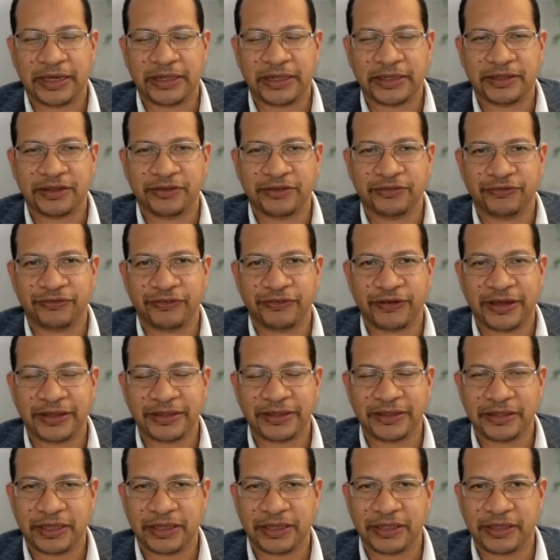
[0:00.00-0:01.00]
at the
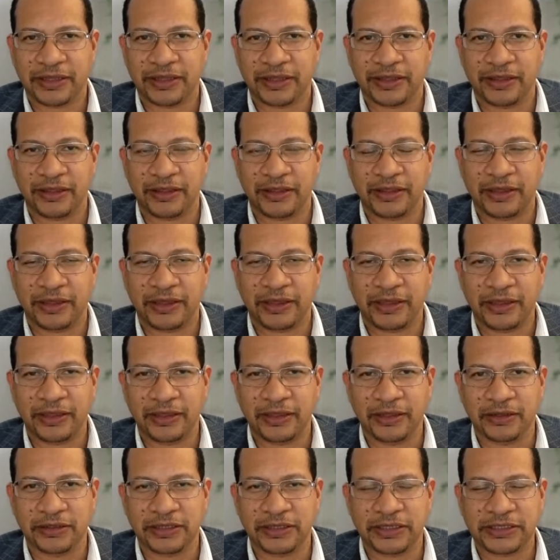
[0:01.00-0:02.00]
fact that the
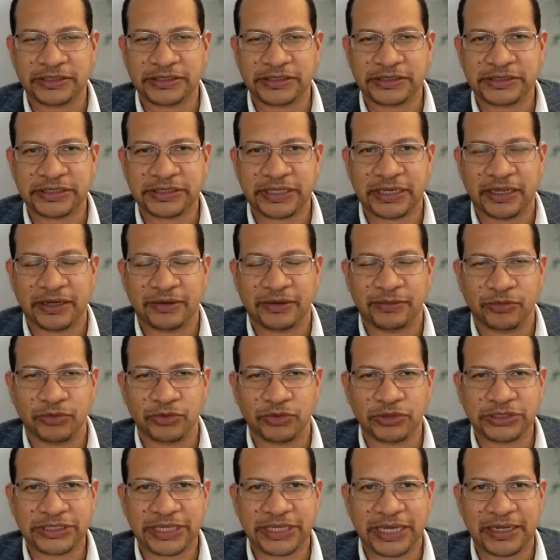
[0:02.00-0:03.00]
illness and
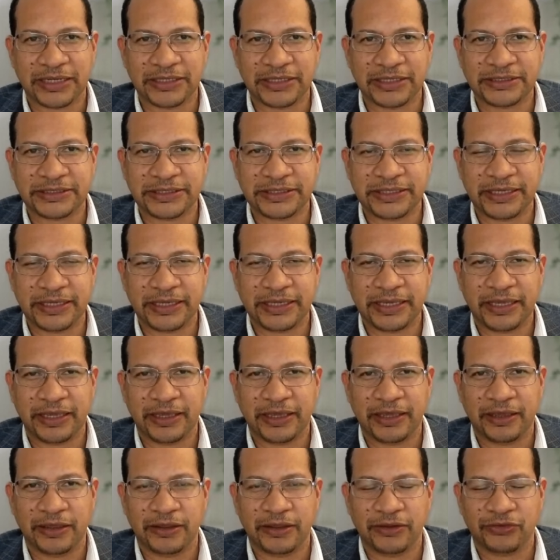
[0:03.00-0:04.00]
mortality
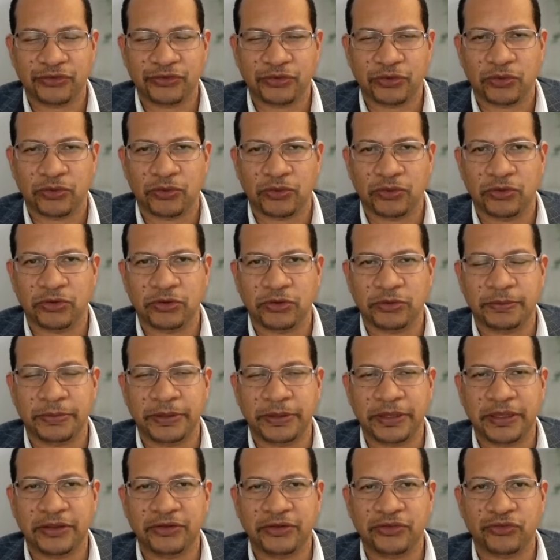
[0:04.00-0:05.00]
is all
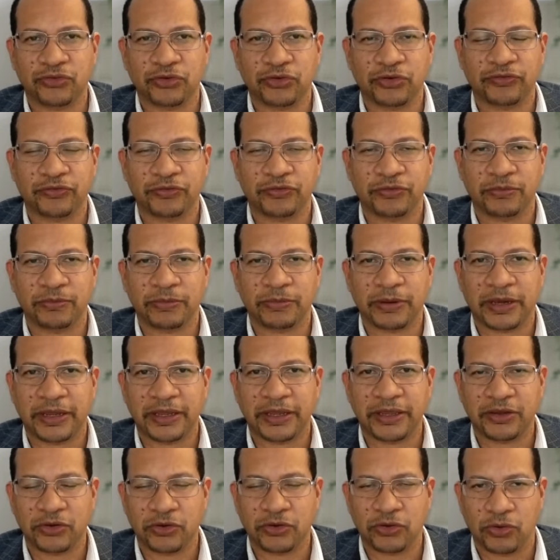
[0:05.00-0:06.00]
being driven
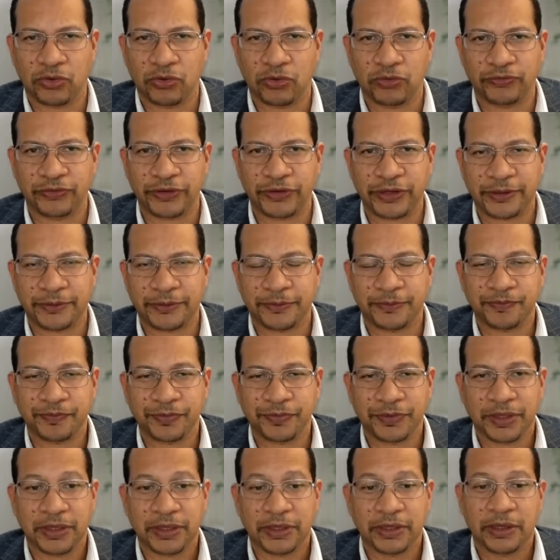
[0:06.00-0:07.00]
by COVID.
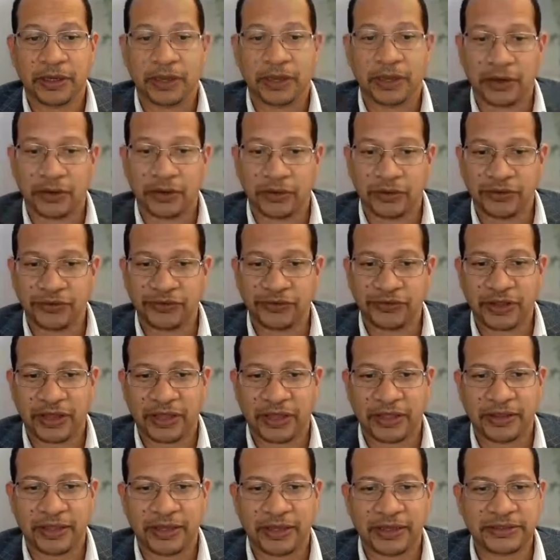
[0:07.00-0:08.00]
I
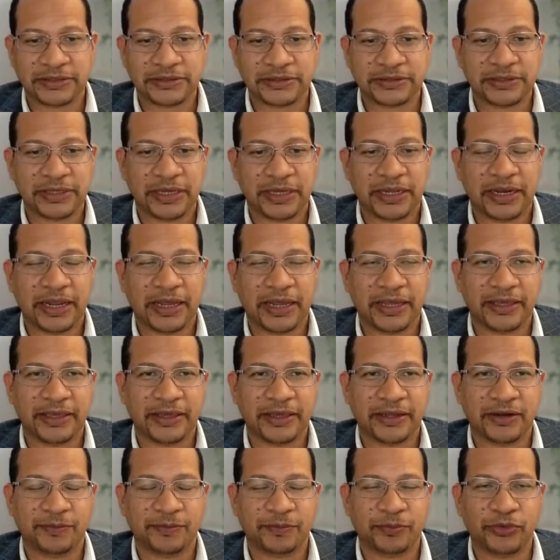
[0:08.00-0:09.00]
understand that, and I
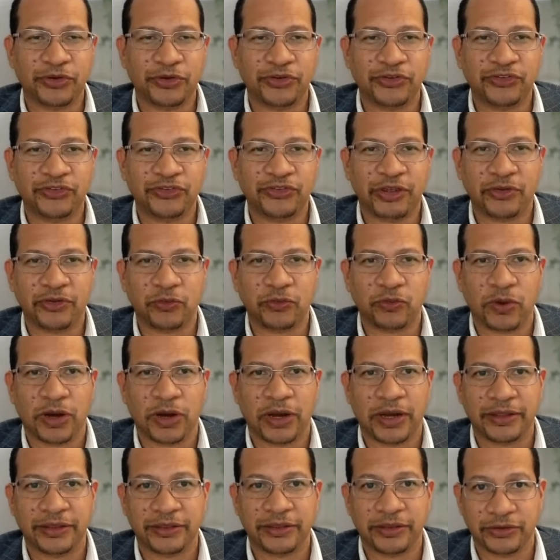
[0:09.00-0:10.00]
can appreciate
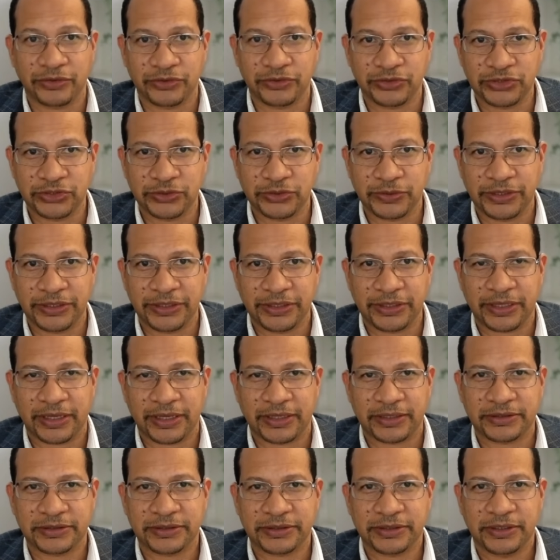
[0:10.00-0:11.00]
why they're doing
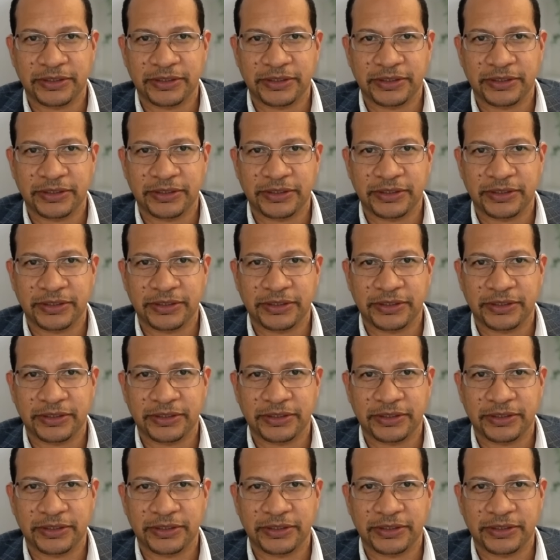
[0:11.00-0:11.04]
that.